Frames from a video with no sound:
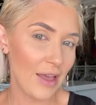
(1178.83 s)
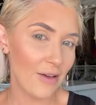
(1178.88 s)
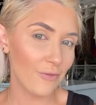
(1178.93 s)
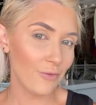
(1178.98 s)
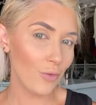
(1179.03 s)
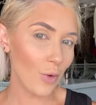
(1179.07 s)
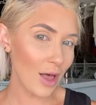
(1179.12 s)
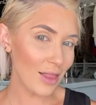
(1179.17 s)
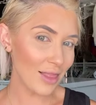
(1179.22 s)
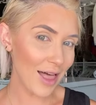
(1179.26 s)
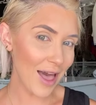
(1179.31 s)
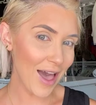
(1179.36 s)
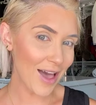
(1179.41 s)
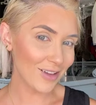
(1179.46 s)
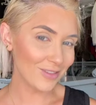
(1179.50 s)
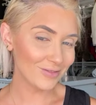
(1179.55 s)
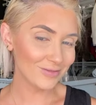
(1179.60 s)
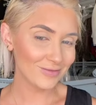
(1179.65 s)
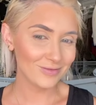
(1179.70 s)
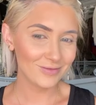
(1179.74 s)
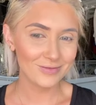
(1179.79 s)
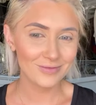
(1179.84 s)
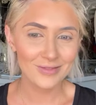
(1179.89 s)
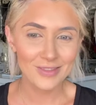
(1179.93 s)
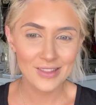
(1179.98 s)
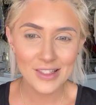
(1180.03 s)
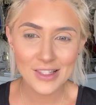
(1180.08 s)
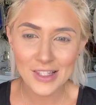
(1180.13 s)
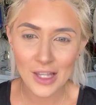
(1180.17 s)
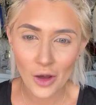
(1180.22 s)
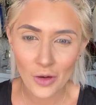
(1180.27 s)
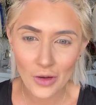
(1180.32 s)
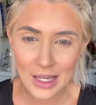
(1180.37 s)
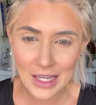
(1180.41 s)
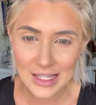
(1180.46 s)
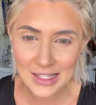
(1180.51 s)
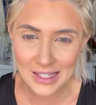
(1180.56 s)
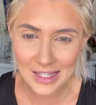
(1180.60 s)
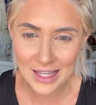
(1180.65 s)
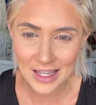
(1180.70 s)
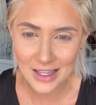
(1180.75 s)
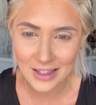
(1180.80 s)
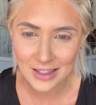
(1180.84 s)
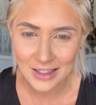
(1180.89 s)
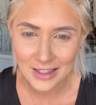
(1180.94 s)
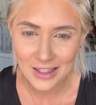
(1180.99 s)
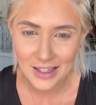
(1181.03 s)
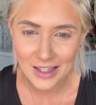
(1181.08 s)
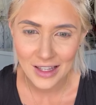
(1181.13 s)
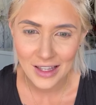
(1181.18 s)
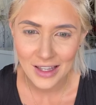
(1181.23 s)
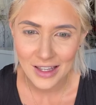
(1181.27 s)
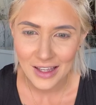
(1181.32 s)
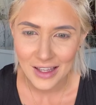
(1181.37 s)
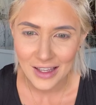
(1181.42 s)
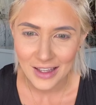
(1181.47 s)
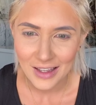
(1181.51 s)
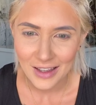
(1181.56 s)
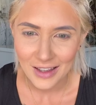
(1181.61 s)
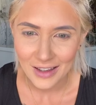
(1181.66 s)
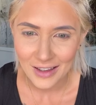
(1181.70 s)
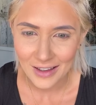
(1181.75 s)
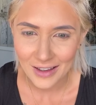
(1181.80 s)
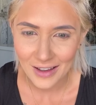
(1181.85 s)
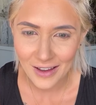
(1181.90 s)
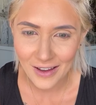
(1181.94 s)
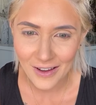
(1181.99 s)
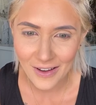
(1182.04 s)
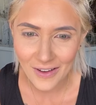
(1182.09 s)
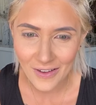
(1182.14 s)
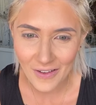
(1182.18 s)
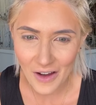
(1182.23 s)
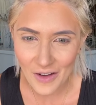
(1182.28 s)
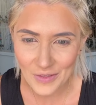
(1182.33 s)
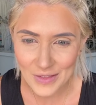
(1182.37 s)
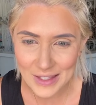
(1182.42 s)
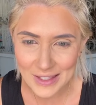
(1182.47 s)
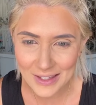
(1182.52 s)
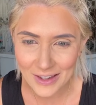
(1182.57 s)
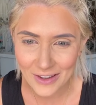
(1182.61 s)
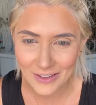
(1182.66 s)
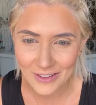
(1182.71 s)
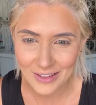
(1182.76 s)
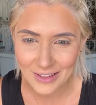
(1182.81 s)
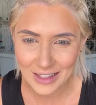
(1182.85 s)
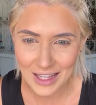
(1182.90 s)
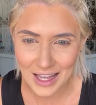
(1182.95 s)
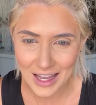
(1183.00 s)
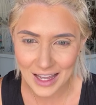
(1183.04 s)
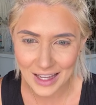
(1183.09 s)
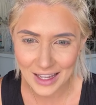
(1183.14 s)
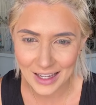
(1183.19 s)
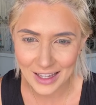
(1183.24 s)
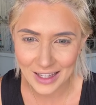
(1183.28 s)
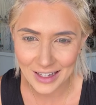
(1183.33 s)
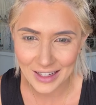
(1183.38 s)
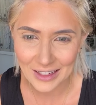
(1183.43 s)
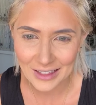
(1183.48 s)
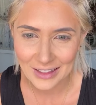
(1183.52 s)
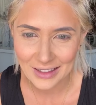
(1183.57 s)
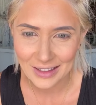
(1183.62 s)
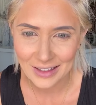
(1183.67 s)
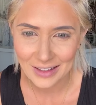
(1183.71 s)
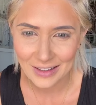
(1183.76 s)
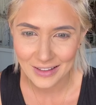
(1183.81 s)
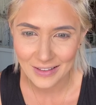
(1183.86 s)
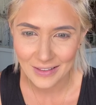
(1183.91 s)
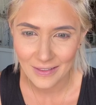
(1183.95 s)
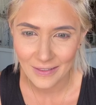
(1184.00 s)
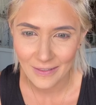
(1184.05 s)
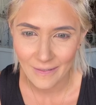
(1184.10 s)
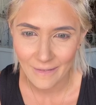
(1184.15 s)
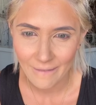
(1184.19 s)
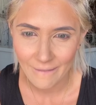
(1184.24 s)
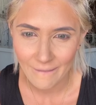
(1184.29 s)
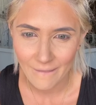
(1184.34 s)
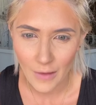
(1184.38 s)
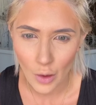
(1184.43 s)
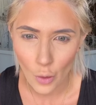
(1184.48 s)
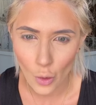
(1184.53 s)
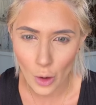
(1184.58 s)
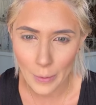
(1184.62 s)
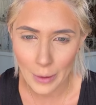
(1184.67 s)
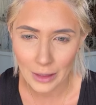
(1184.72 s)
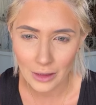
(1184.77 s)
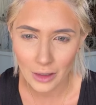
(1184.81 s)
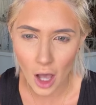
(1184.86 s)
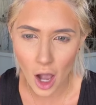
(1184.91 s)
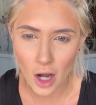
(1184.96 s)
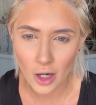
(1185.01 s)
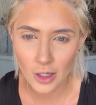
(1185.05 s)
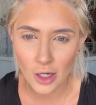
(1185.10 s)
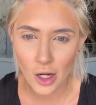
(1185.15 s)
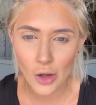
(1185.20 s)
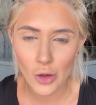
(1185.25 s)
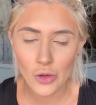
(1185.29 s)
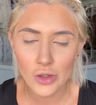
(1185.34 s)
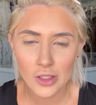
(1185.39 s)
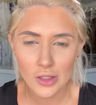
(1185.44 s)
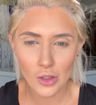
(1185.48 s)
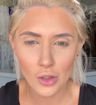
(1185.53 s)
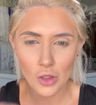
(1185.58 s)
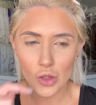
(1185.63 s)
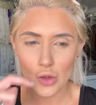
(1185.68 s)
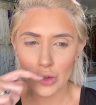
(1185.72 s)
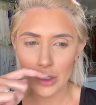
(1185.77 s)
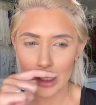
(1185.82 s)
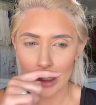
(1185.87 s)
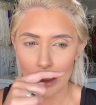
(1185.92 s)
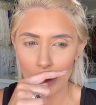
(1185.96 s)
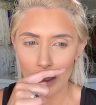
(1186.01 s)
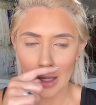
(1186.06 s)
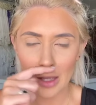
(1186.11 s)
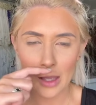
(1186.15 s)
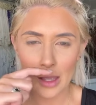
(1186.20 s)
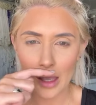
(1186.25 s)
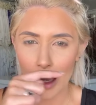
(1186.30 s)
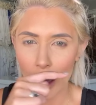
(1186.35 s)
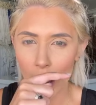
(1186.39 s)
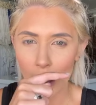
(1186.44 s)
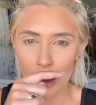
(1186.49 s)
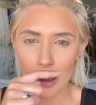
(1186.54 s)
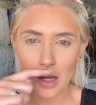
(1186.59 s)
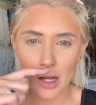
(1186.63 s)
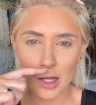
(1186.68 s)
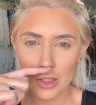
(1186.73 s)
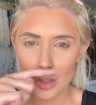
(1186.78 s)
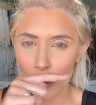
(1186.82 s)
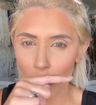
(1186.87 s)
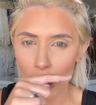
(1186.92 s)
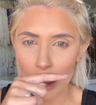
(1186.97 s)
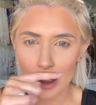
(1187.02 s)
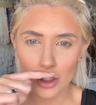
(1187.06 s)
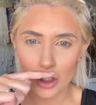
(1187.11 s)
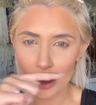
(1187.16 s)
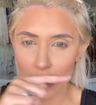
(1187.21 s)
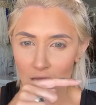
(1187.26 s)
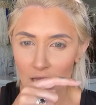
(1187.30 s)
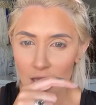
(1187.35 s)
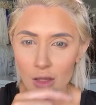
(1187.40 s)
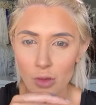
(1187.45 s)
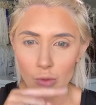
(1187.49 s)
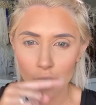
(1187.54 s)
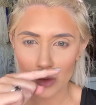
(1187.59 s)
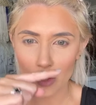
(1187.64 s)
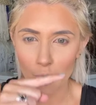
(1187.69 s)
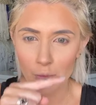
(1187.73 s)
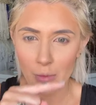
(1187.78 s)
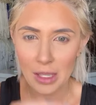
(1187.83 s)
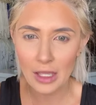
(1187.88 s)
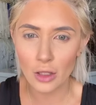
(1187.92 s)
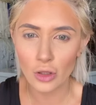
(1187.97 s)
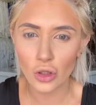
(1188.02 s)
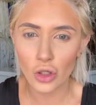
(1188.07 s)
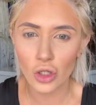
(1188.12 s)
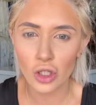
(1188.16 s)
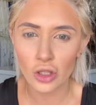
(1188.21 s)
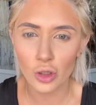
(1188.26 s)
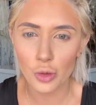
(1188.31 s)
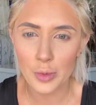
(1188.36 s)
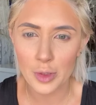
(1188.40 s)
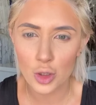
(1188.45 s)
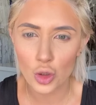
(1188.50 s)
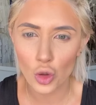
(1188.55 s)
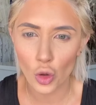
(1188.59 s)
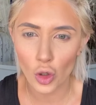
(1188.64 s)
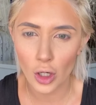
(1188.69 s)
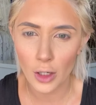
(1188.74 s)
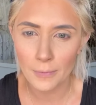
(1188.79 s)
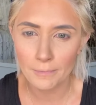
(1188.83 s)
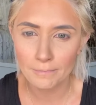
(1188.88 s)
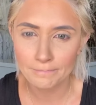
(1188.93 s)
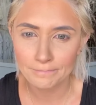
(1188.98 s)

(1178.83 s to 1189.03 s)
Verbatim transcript: Voila! So easy. Oh, I'm so glad. What about long nose? So you can uh, contour underneath, which will make it look a little bit shorter.